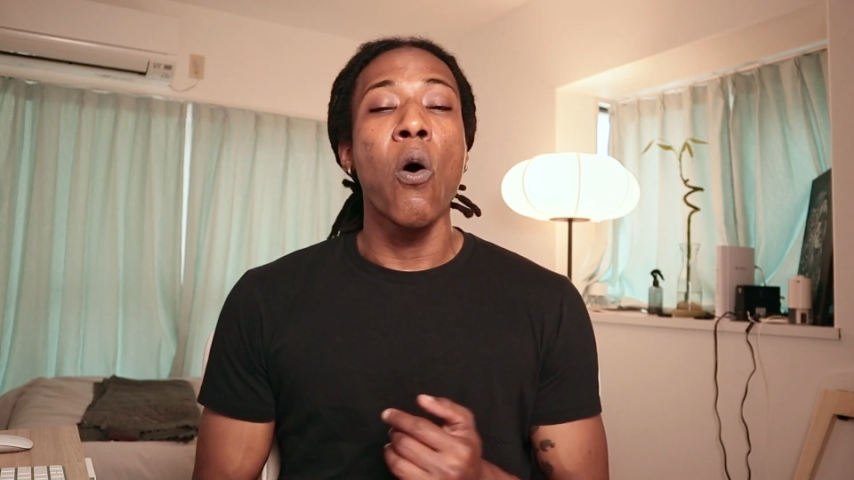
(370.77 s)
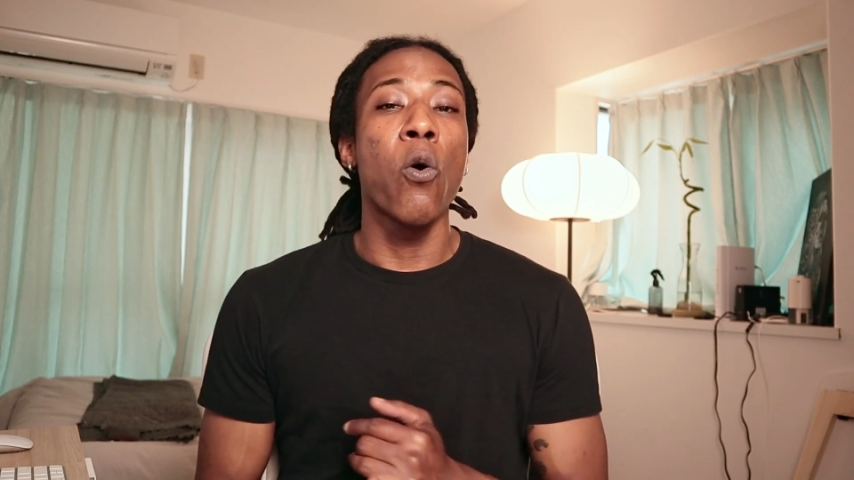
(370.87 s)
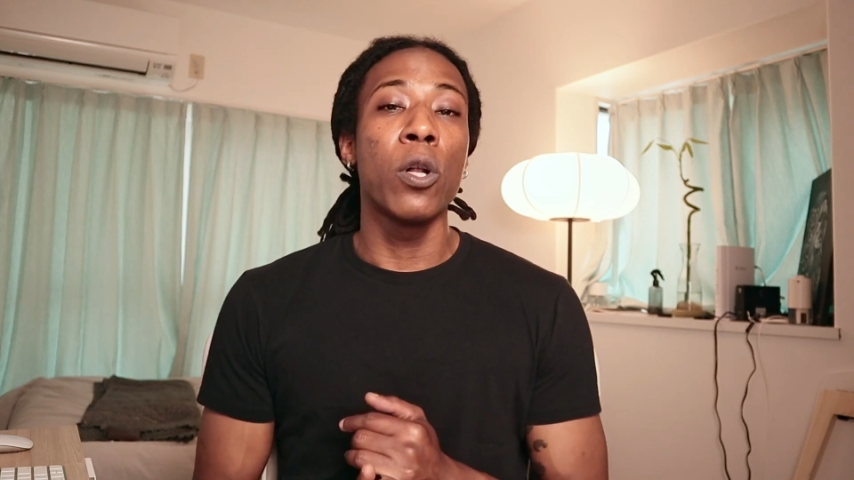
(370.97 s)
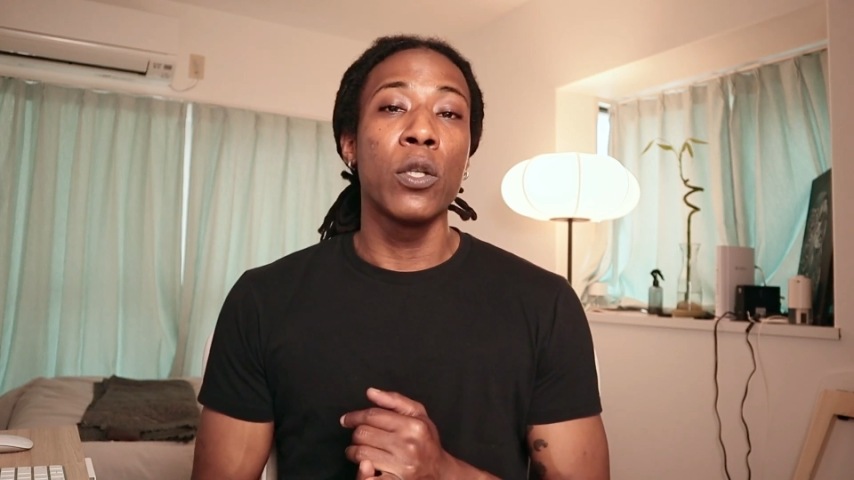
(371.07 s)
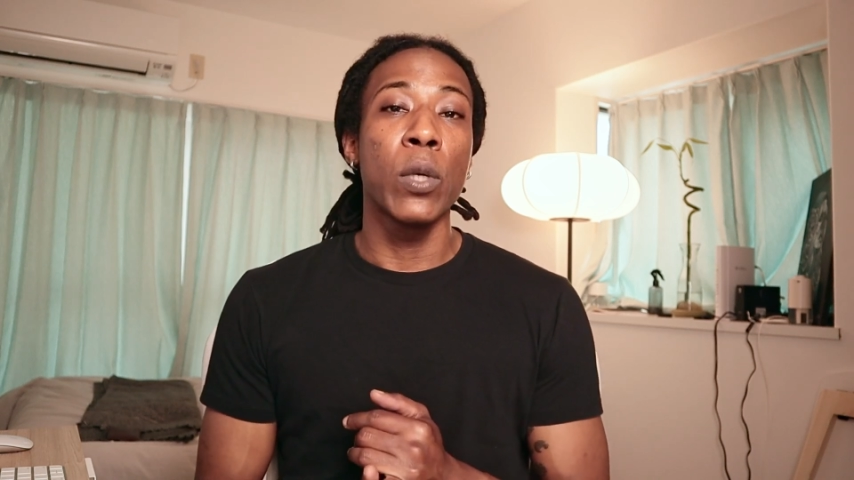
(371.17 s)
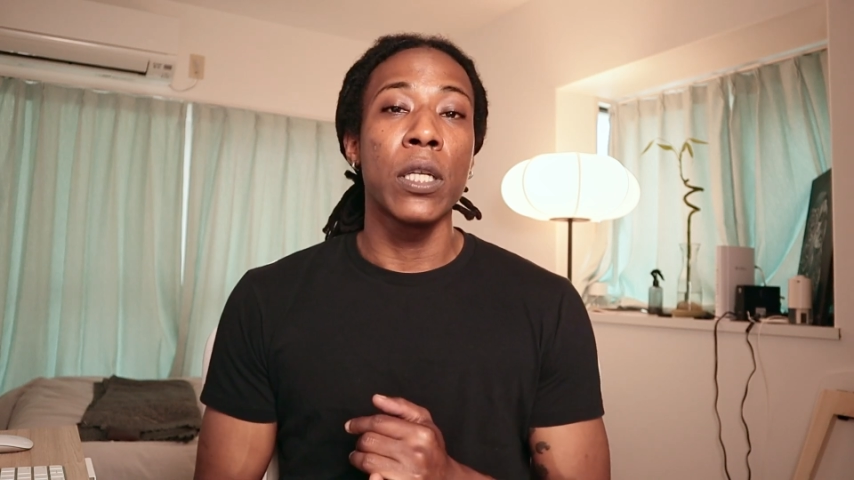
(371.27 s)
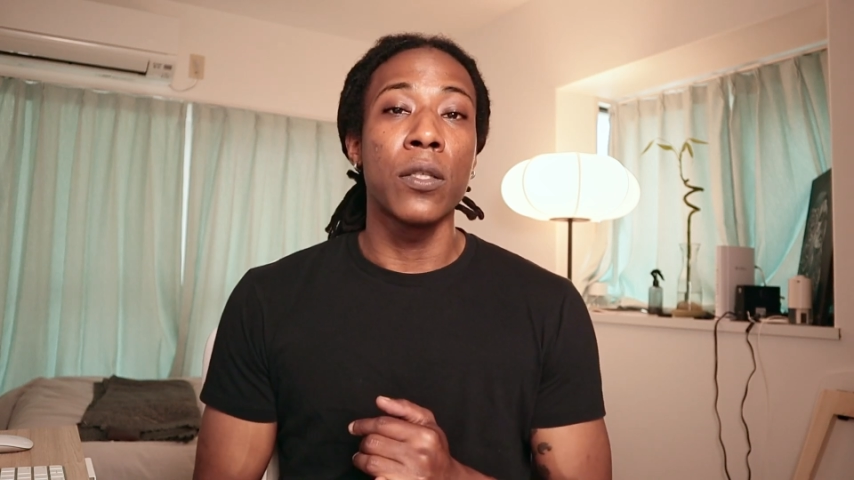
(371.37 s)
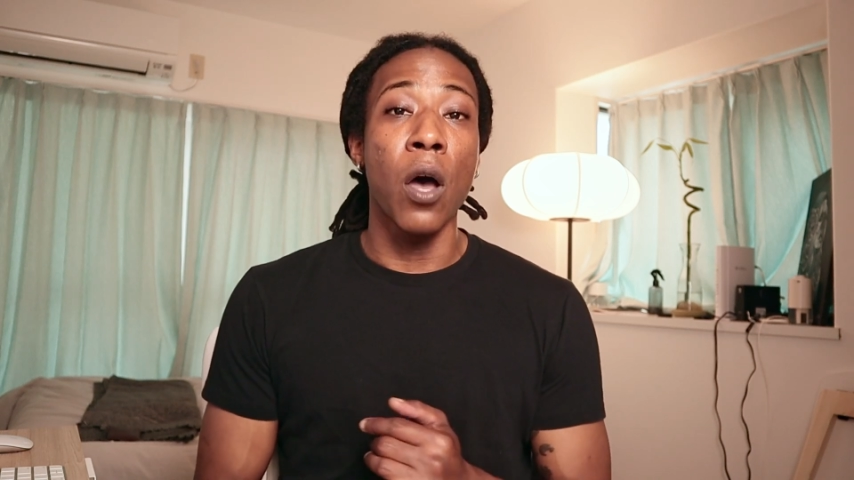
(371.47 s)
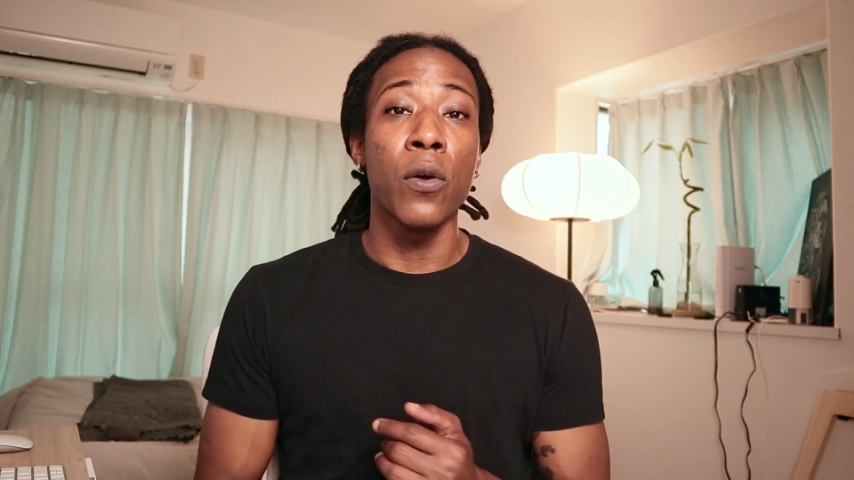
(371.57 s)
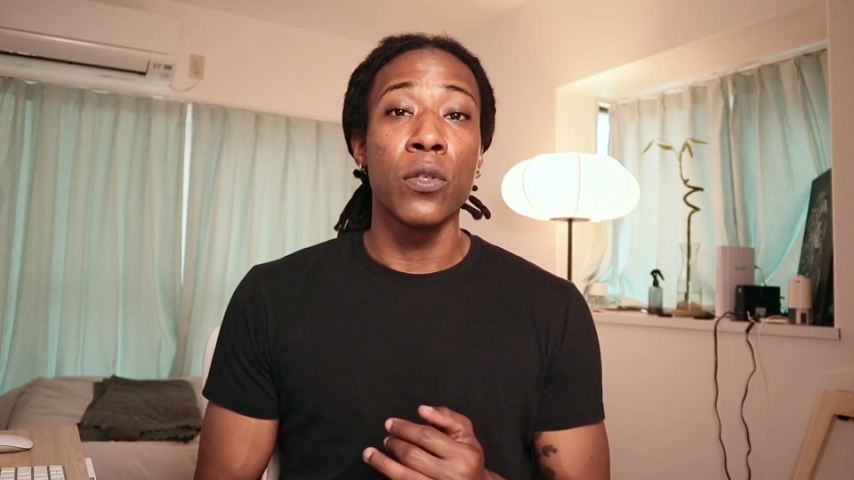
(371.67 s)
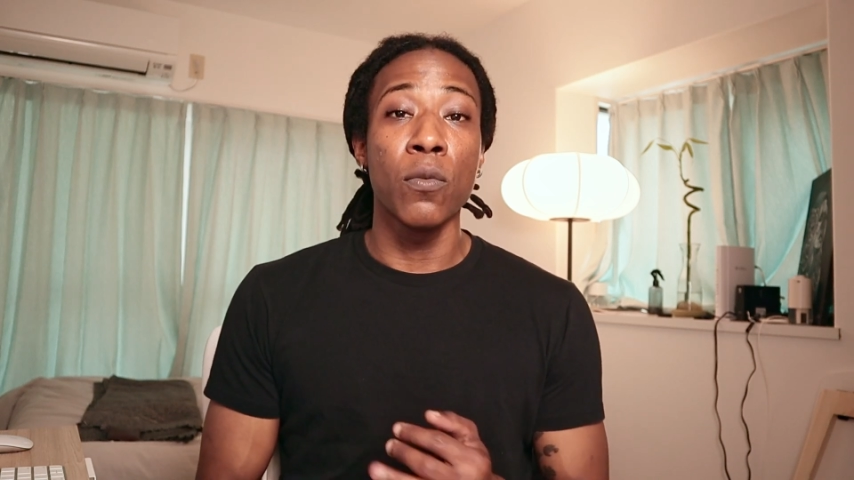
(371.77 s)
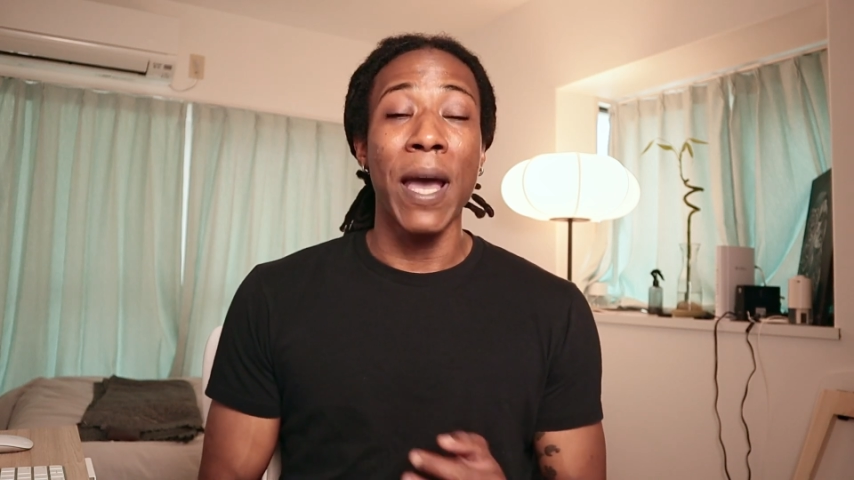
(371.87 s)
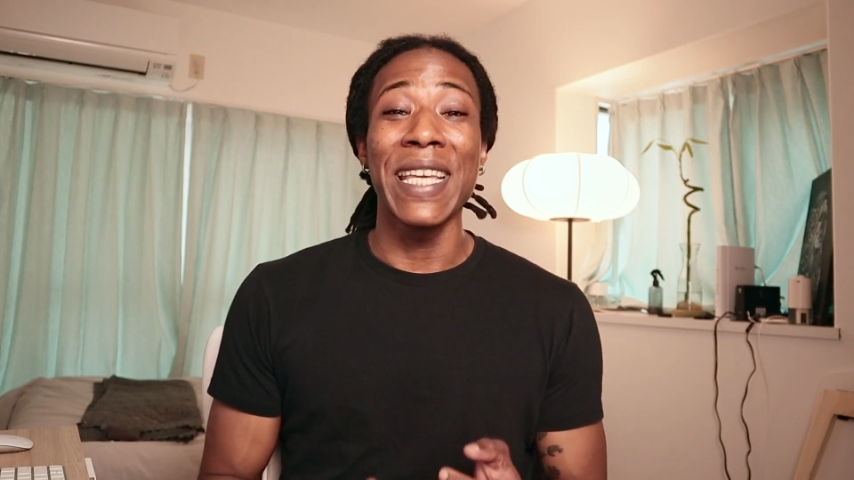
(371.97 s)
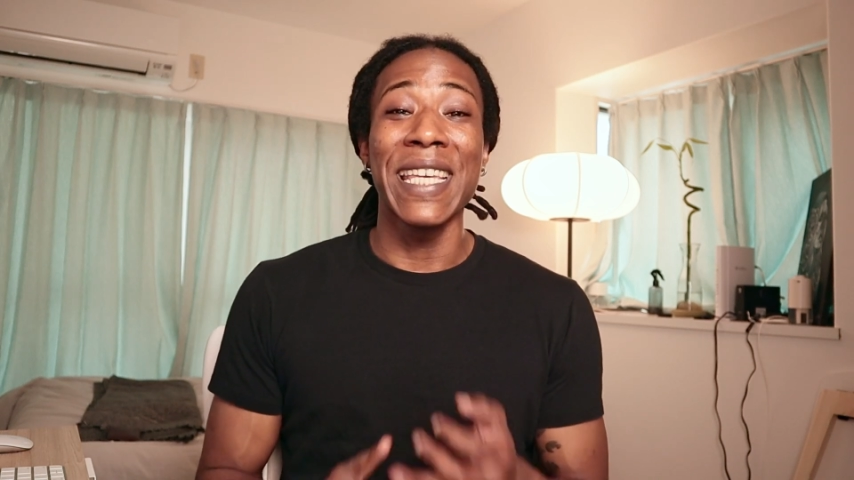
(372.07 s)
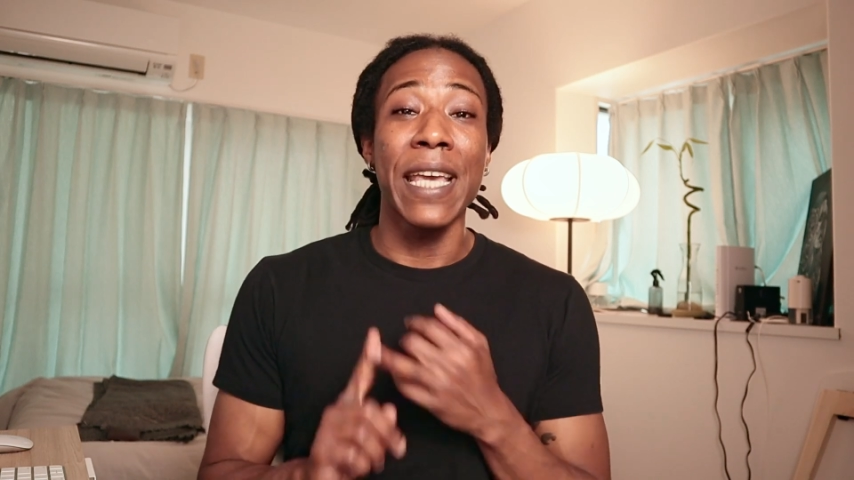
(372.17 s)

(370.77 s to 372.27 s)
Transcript: all the way down to my